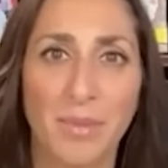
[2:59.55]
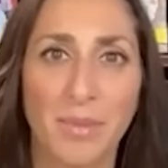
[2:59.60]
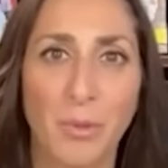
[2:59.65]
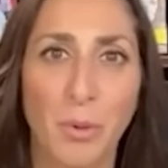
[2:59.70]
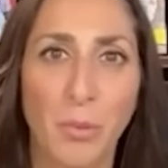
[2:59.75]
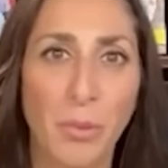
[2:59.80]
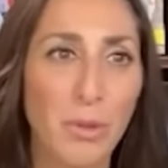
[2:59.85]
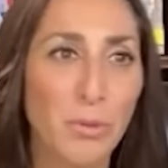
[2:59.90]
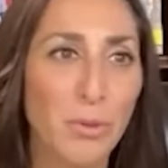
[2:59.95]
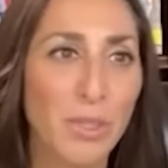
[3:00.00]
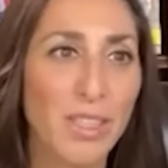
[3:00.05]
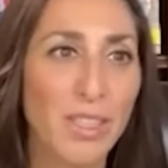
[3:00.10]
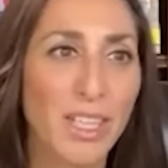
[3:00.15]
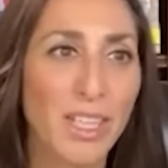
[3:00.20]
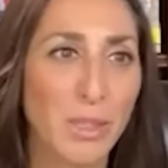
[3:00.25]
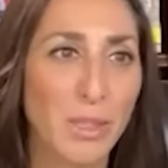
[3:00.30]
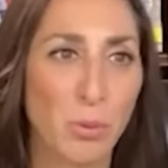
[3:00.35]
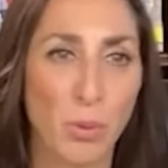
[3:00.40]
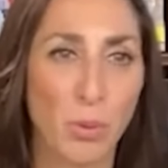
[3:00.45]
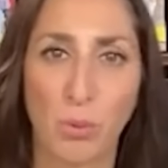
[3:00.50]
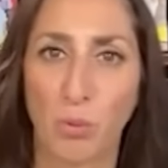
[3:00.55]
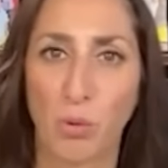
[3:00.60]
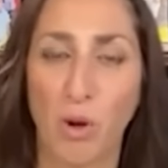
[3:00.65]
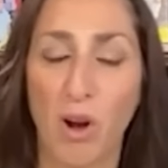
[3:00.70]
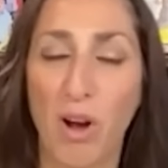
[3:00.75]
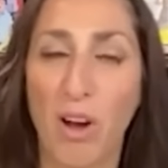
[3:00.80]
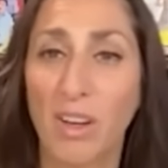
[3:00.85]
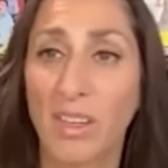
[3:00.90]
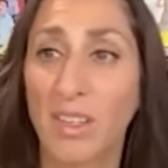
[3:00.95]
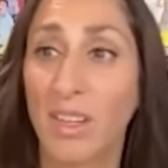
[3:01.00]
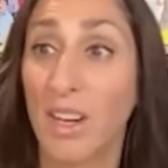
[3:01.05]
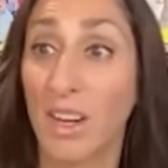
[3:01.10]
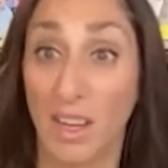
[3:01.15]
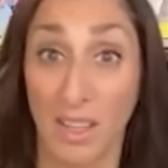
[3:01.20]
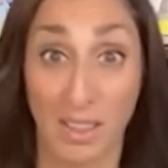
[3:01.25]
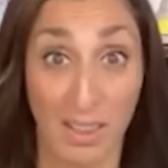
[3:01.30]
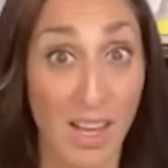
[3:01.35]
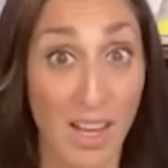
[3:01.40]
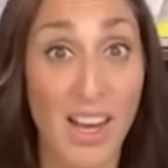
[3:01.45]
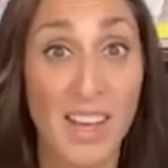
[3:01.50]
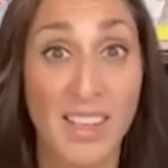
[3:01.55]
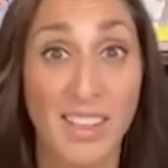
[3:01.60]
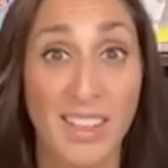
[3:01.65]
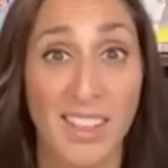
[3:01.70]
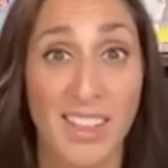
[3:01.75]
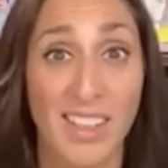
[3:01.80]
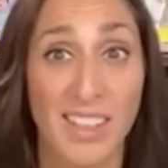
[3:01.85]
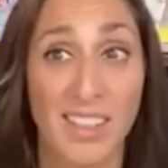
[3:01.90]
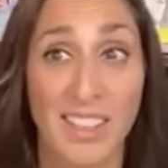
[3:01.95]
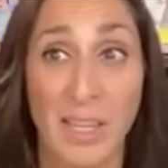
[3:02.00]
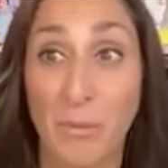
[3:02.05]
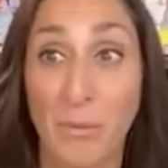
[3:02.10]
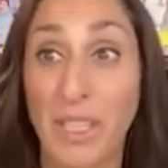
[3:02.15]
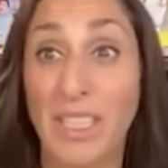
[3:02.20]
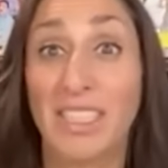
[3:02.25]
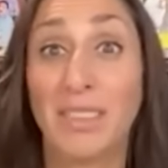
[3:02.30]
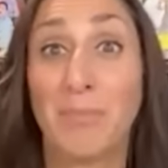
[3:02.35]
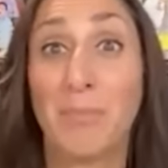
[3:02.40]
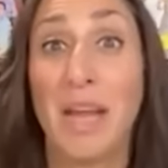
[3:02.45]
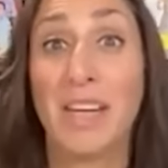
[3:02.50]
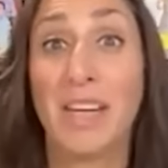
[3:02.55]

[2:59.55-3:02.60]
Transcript: When we realize we're wrong a lot, then we can